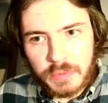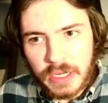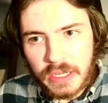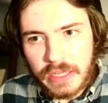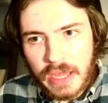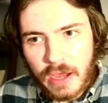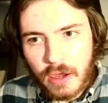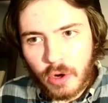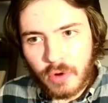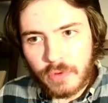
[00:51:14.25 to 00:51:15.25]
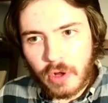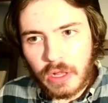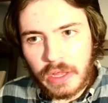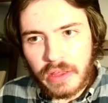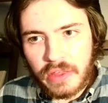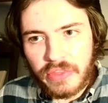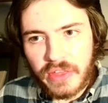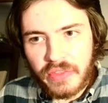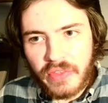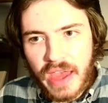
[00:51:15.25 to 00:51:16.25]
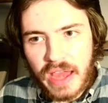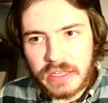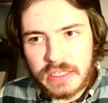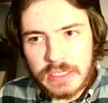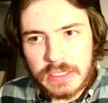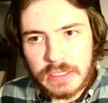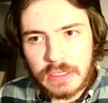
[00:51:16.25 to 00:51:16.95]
But yeah, overall, I think that,